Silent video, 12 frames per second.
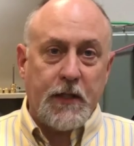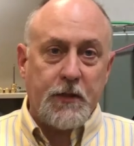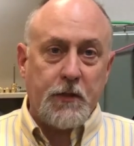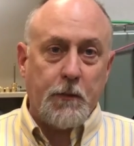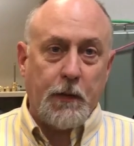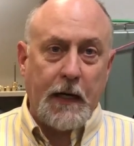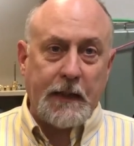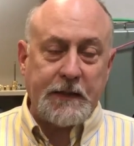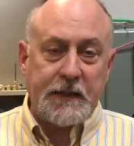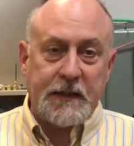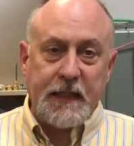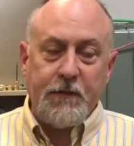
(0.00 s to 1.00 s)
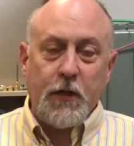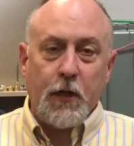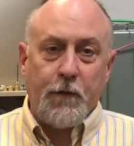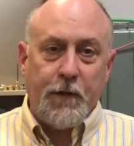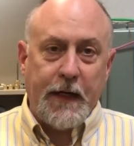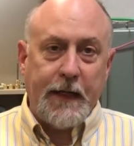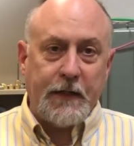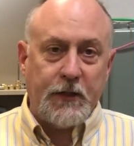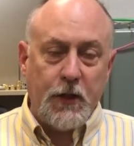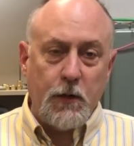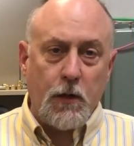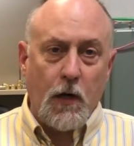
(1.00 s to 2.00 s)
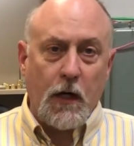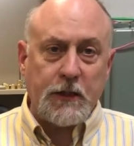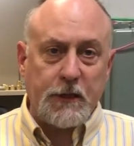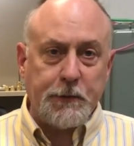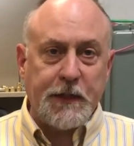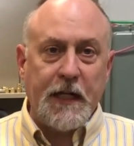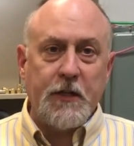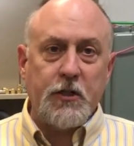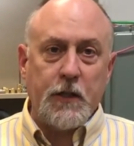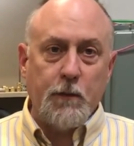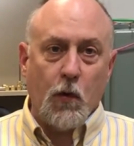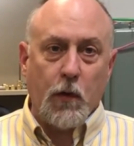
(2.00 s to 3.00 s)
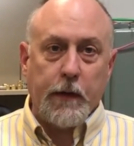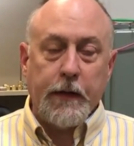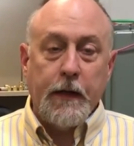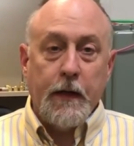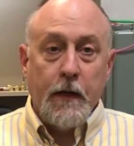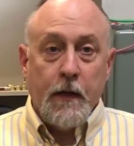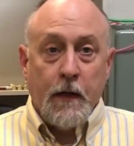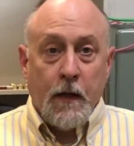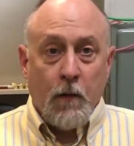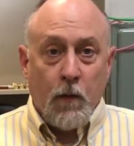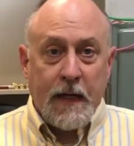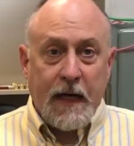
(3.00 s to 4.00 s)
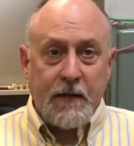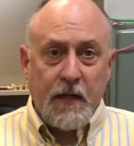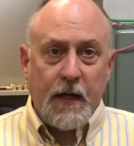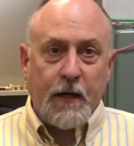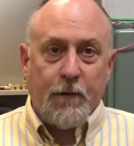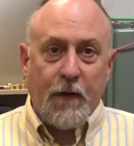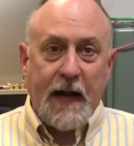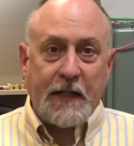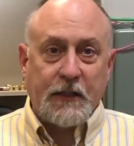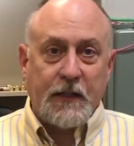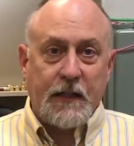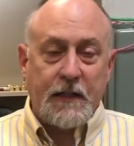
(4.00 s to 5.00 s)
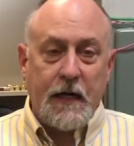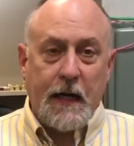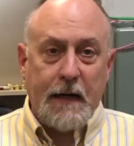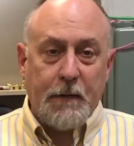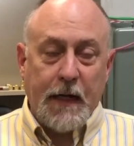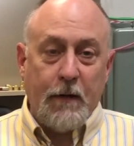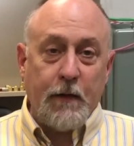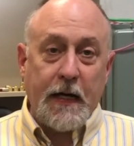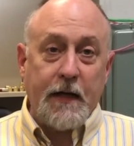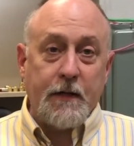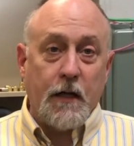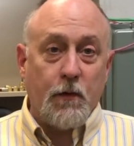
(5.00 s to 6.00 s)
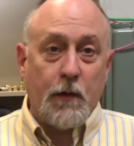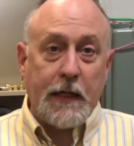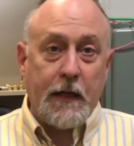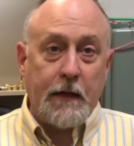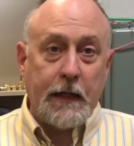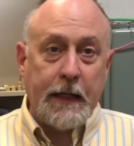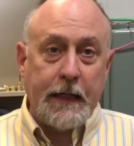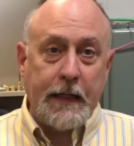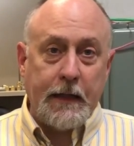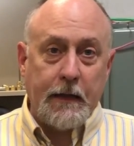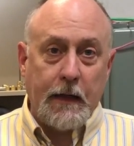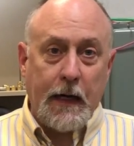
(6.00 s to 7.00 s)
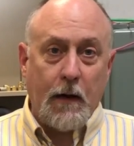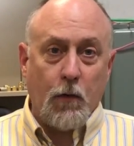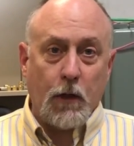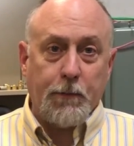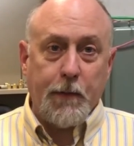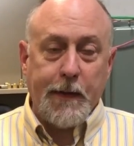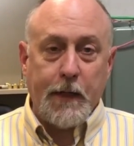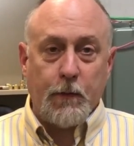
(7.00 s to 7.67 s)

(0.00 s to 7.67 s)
this process is even though the fittings do cost substantially more, we got done in a fraction of the time, and we got done without any hot work permit.